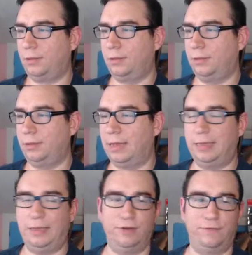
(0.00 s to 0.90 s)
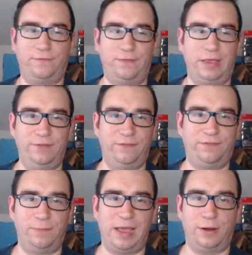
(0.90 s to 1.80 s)
yeah, even if
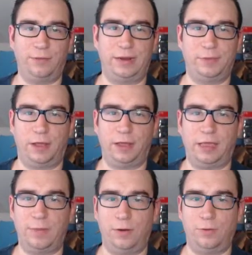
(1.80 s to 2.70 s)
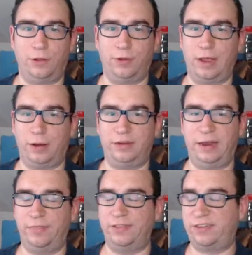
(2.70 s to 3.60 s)
the banner that I'm talking about with her
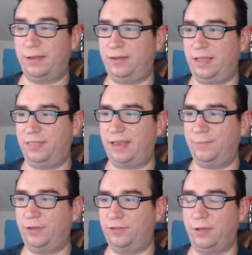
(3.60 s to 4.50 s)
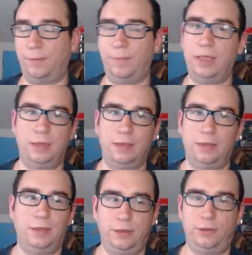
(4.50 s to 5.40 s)
guaranteed on the 10th stamp doesn't come,
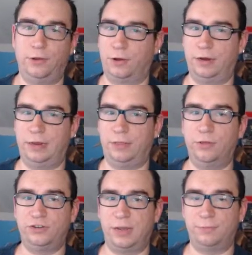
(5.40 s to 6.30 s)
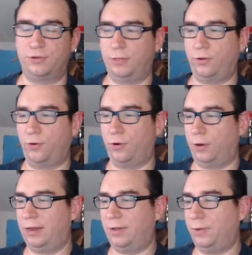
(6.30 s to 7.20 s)
you're going to need those gems around the
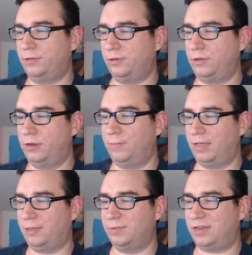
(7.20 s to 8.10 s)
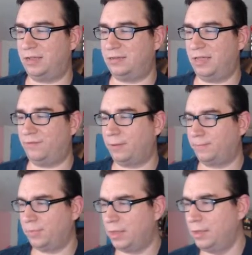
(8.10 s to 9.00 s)
corner anyway, so you didn't make a mistake saving.
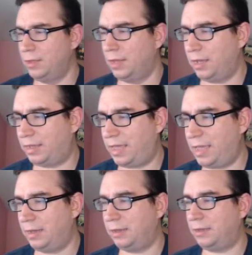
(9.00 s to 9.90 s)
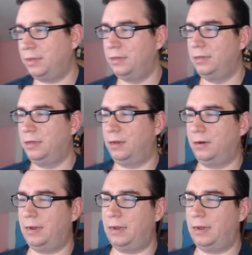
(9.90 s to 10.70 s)
Kanik. Alright,